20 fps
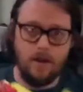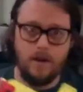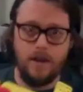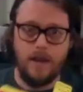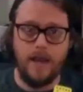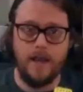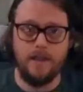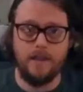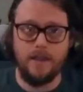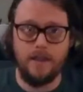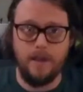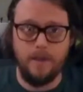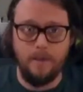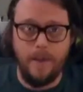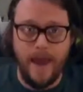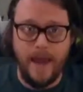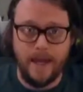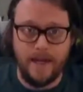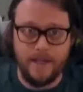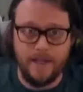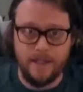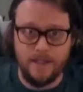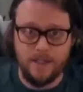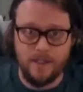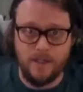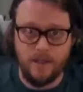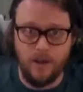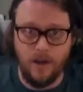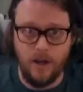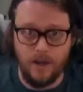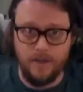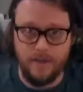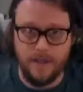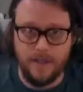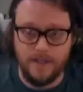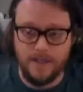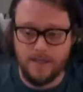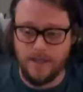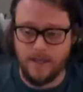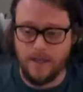and the magnets on
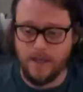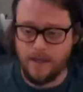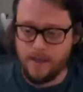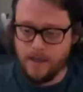this thing.